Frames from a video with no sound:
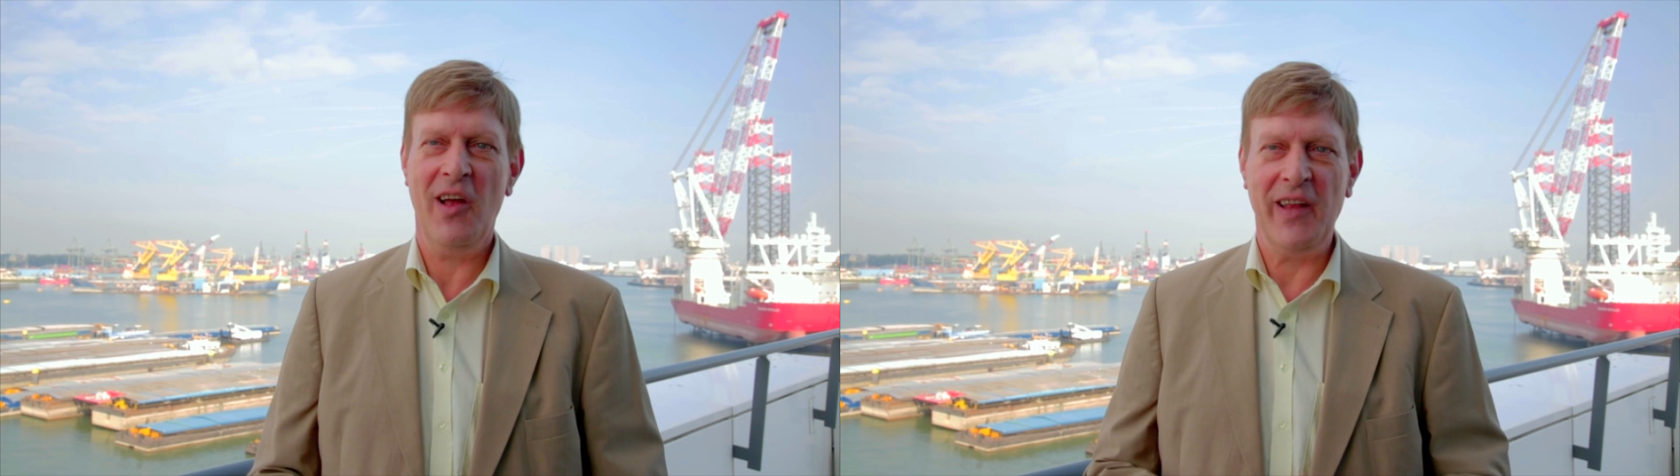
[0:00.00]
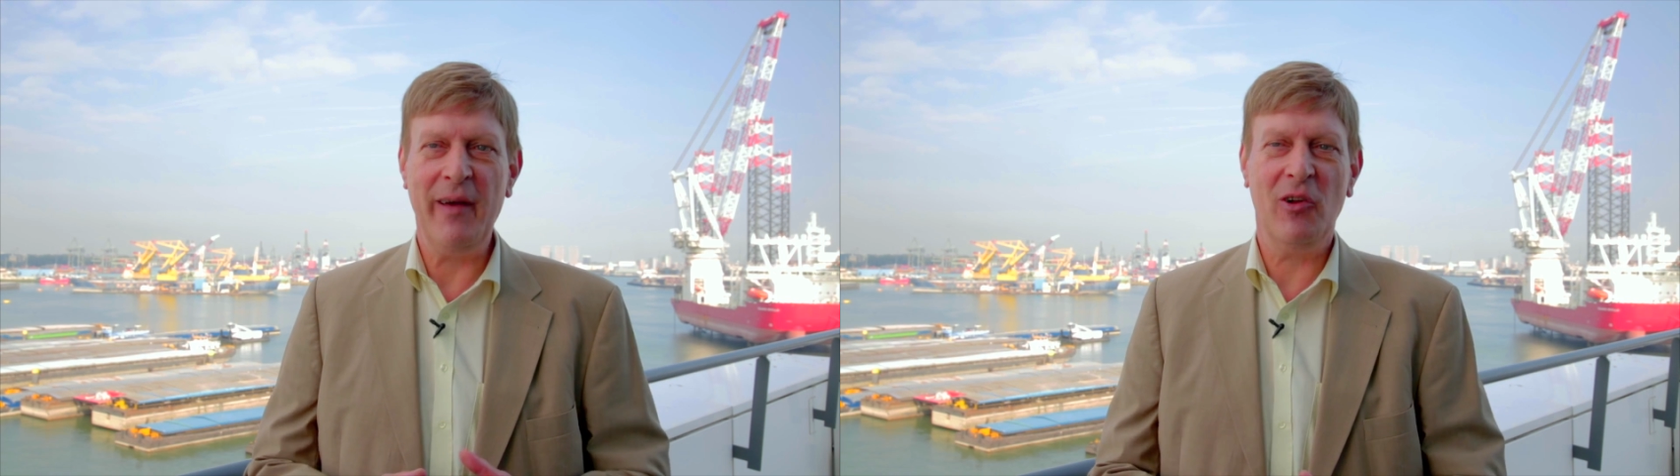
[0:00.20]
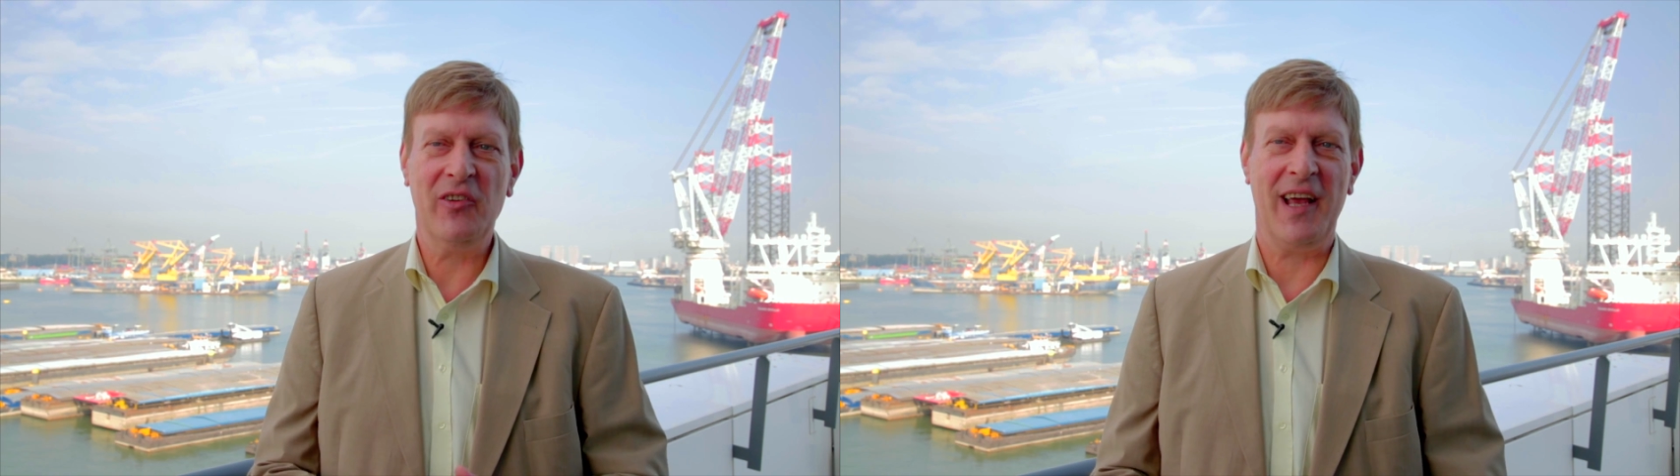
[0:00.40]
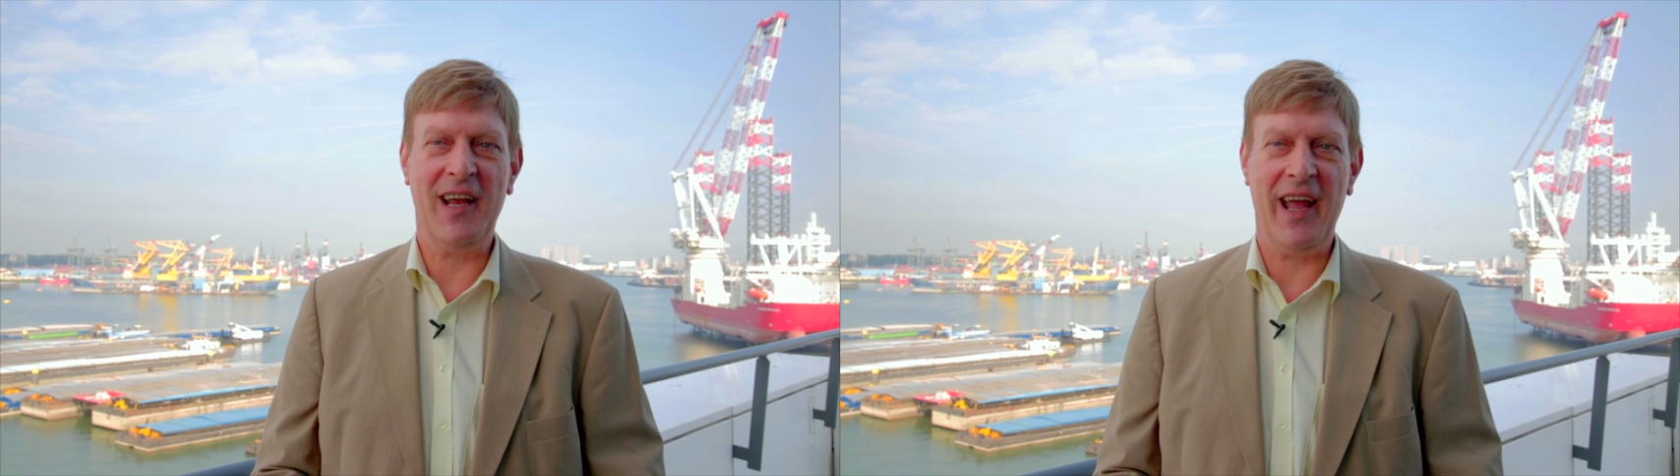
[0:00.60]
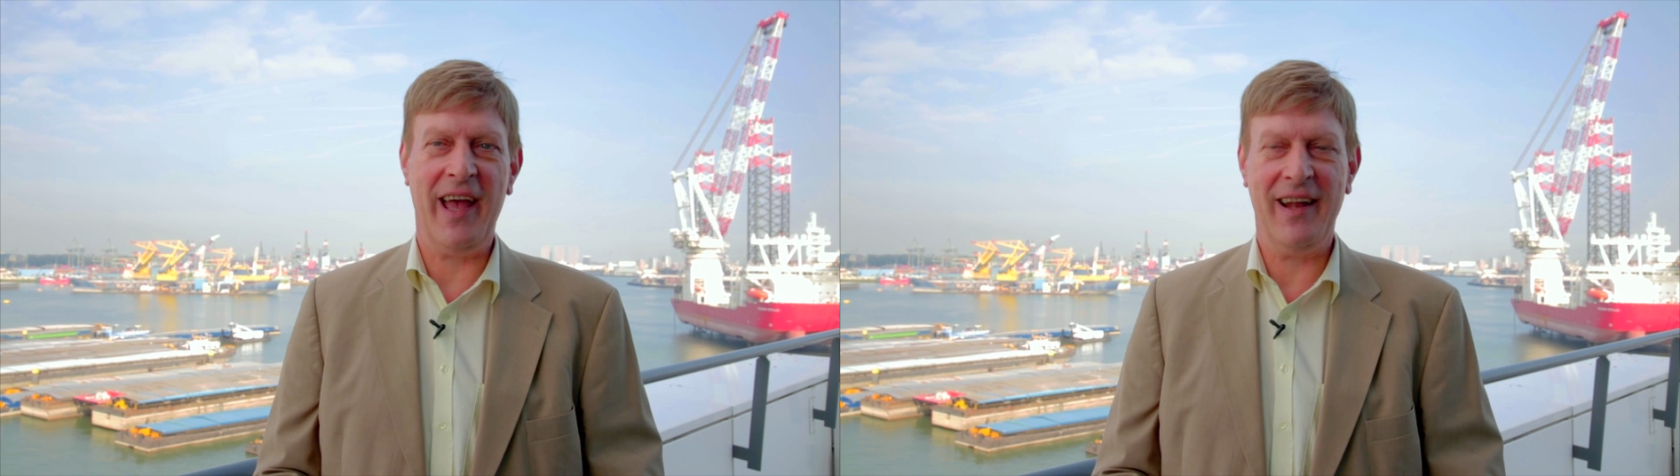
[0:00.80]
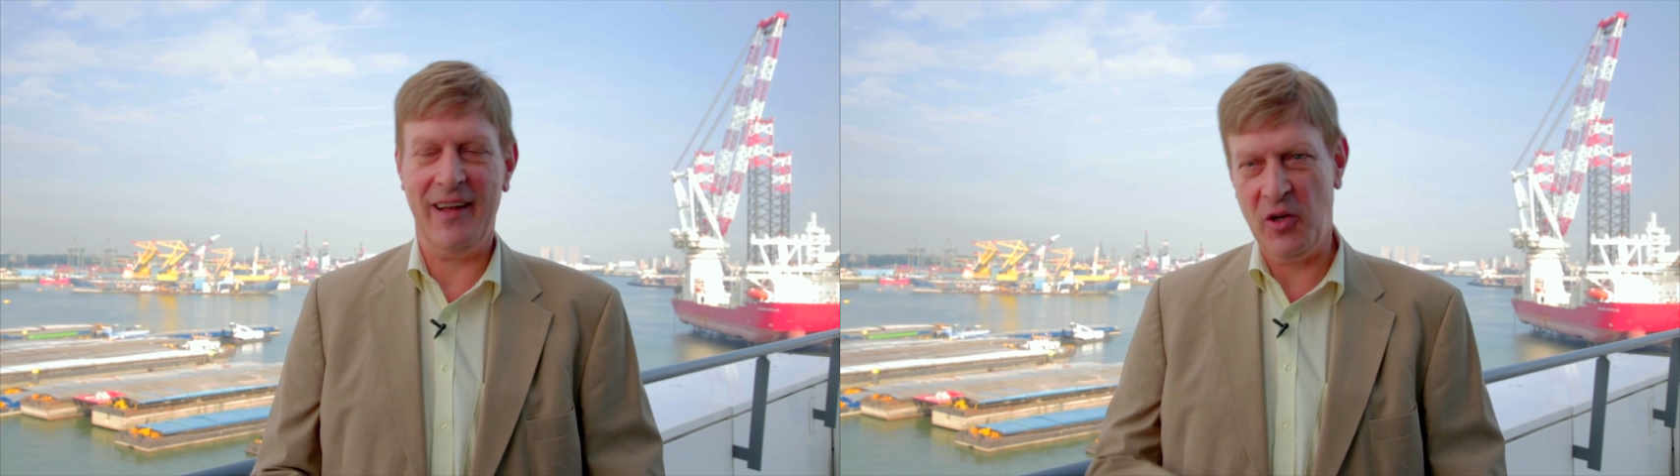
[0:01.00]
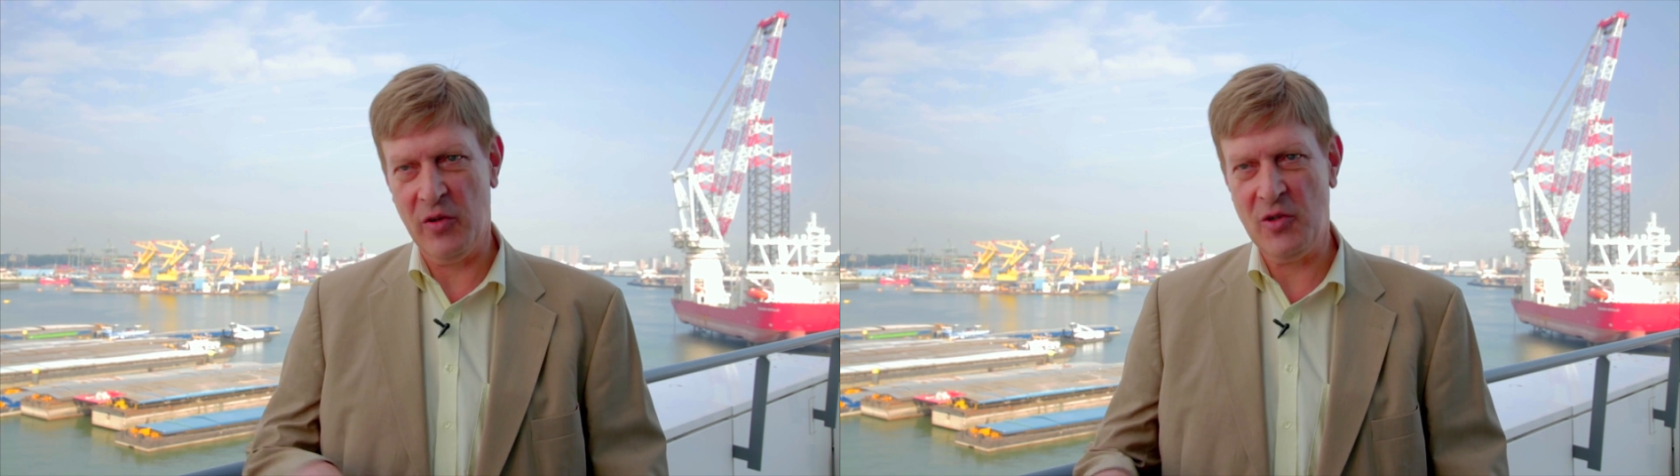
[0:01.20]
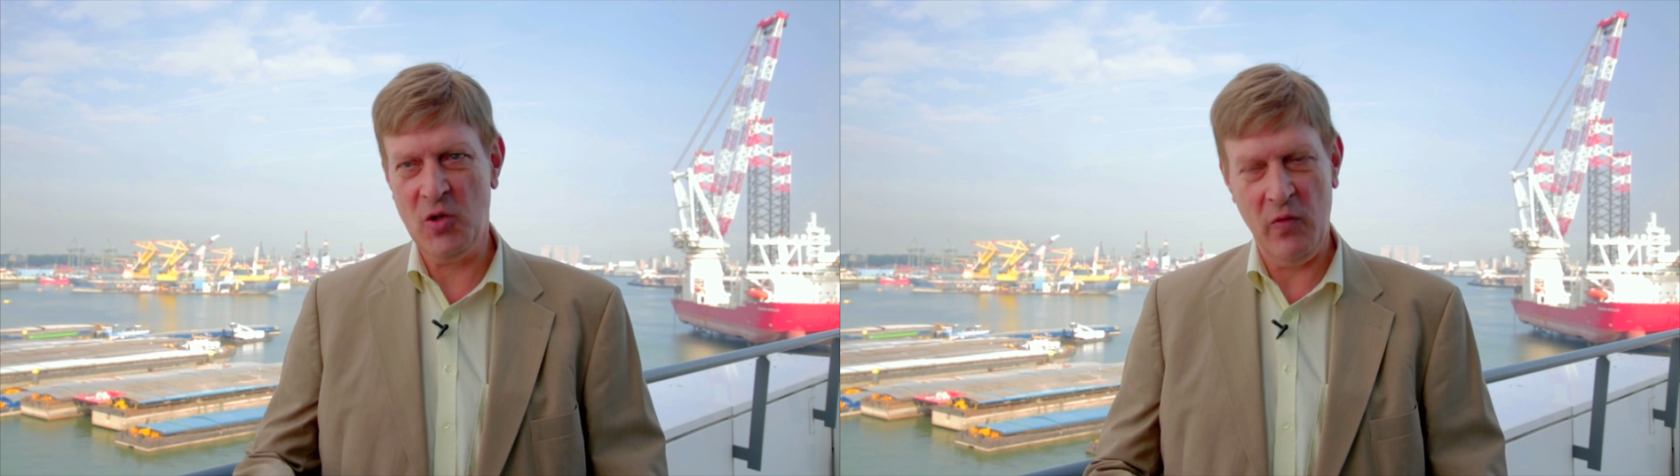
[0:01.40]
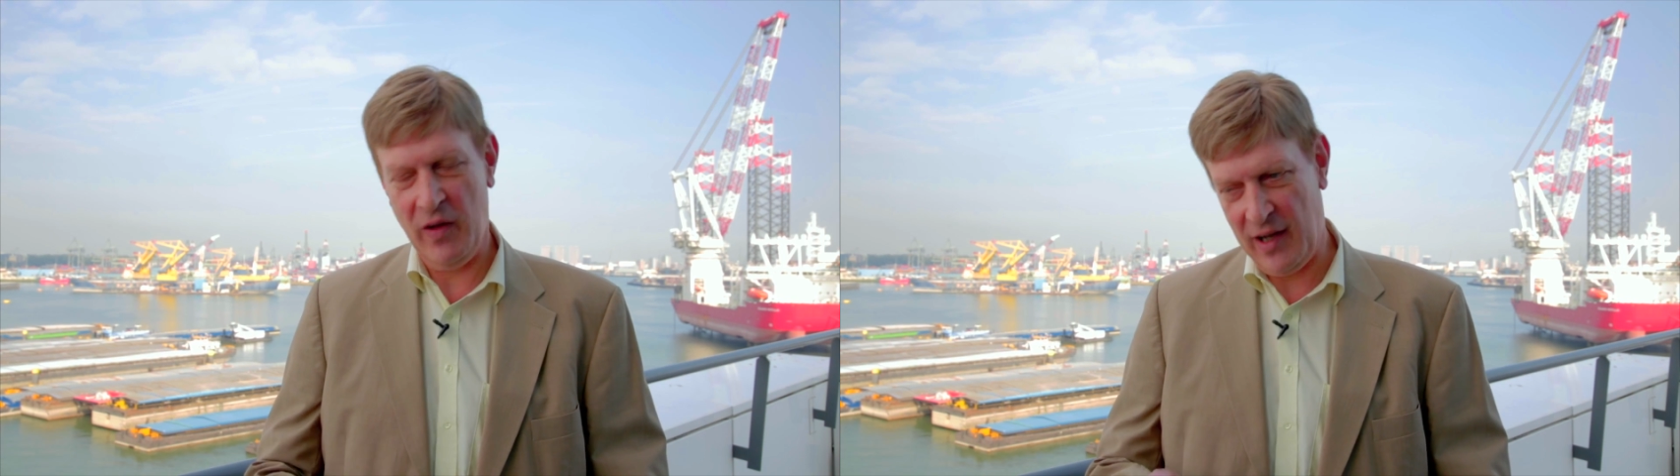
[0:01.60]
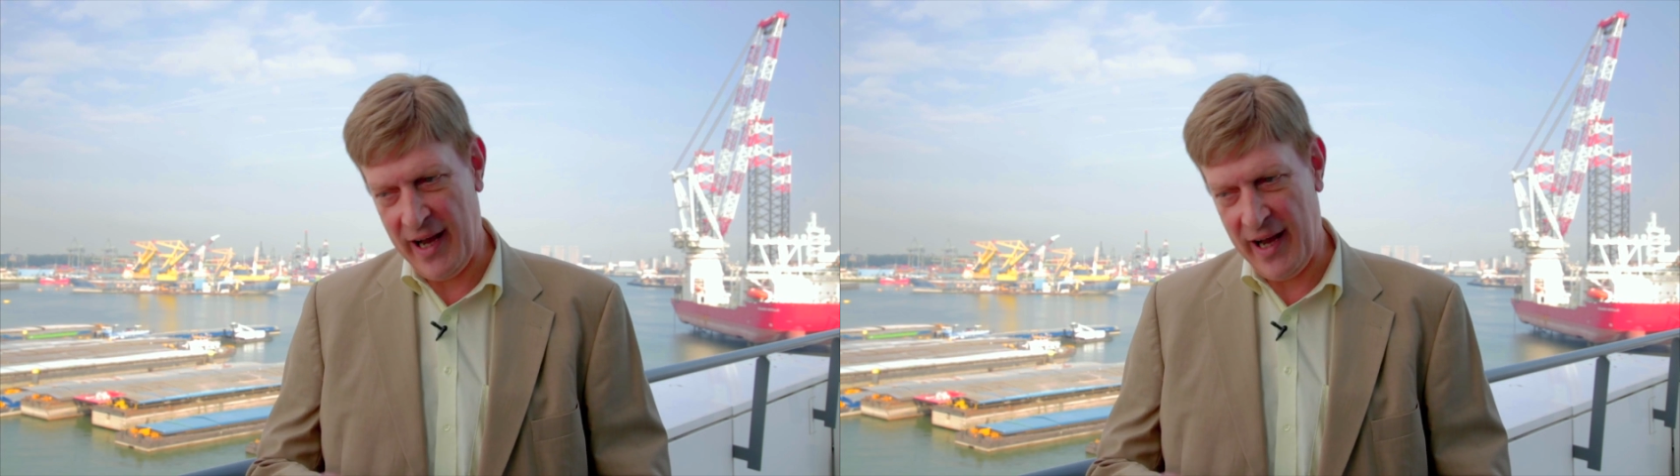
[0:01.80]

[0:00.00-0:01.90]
they will take care that the other 2 will